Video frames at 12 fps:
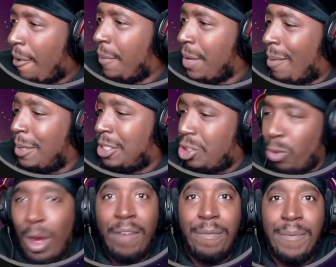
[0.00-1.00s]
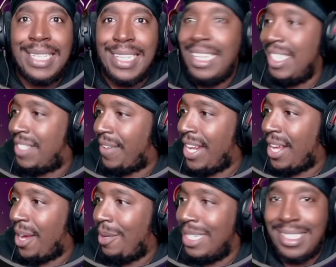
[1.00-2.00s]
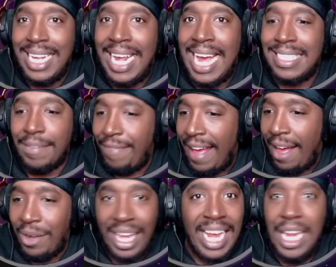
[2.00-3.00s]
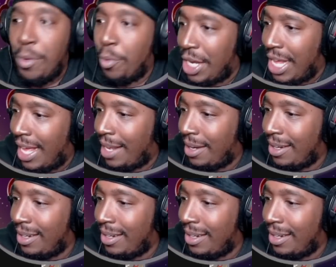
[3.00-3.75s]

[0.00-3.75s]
Almost 12 minutes into this video and this nigga hasn't found anyone yet.